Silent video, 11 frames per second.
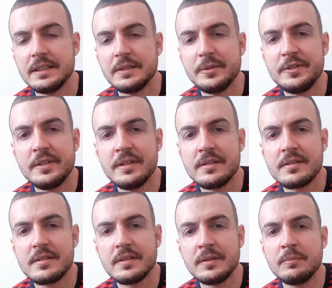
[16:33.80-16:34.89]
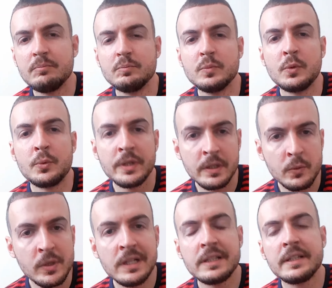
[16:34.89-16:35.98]
which is really
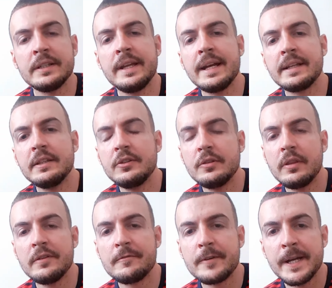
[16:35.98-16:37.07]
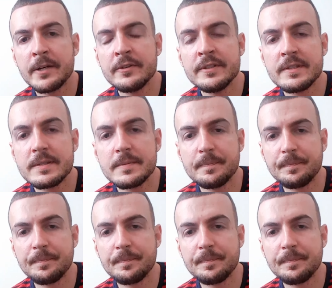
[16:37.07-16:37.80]
well connected to the fragrance.